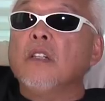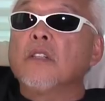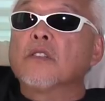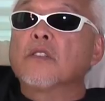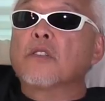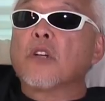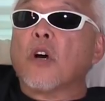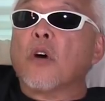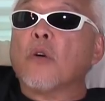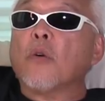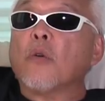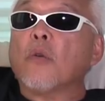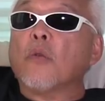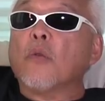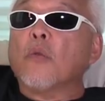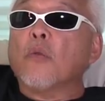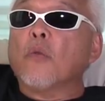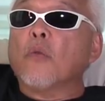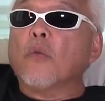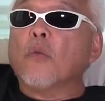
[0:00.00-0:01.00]
So
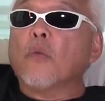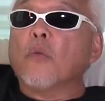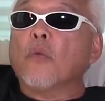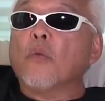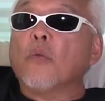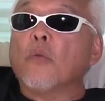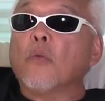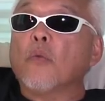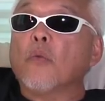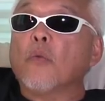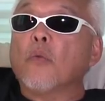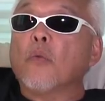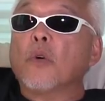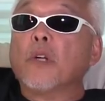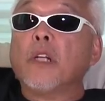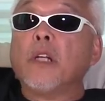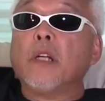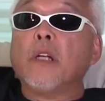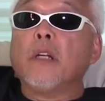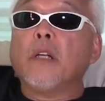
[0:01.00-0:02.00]
when
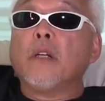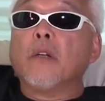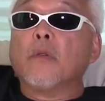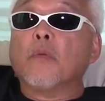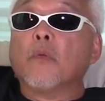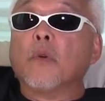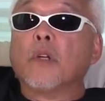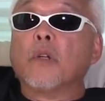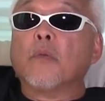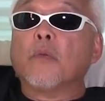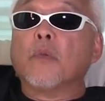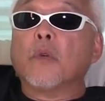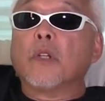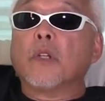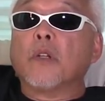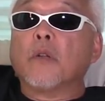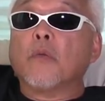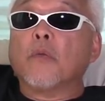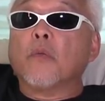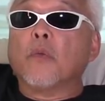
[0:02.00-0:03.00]
he when
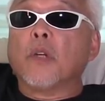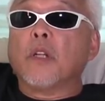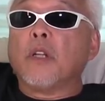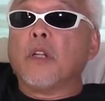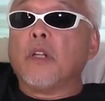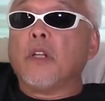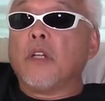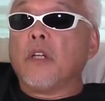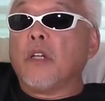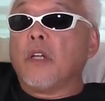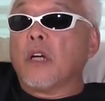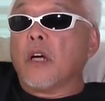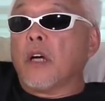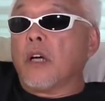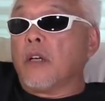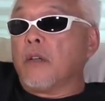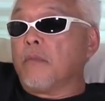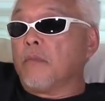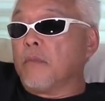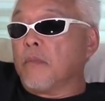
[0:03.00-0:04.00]
when when the
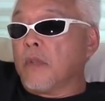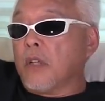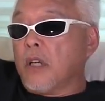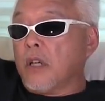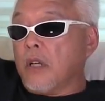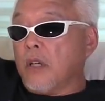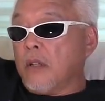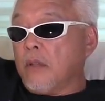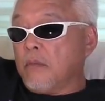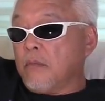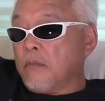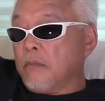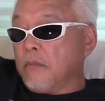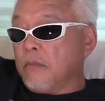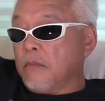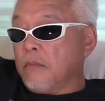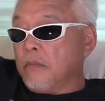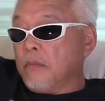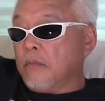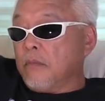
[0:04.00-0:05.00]
um,
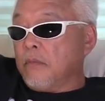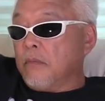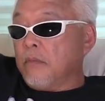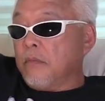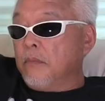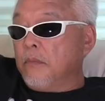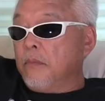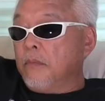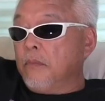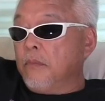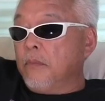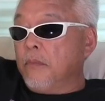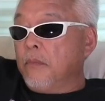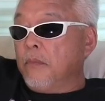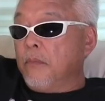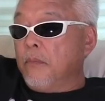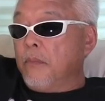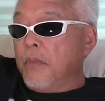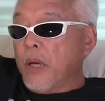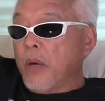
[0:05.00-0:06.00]
um,
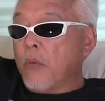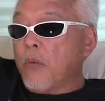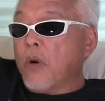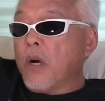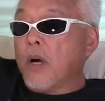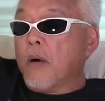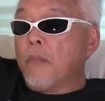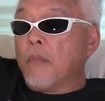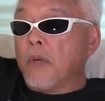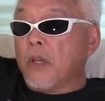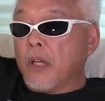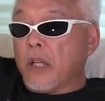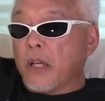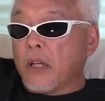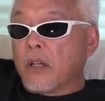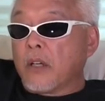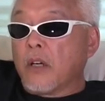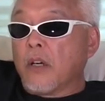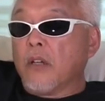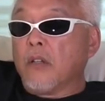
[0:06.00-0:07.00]
Benoit
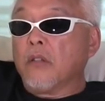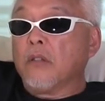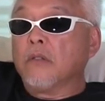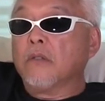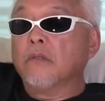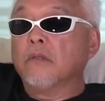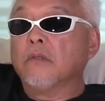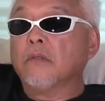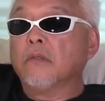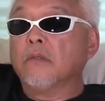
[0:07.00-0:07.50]
Malenko,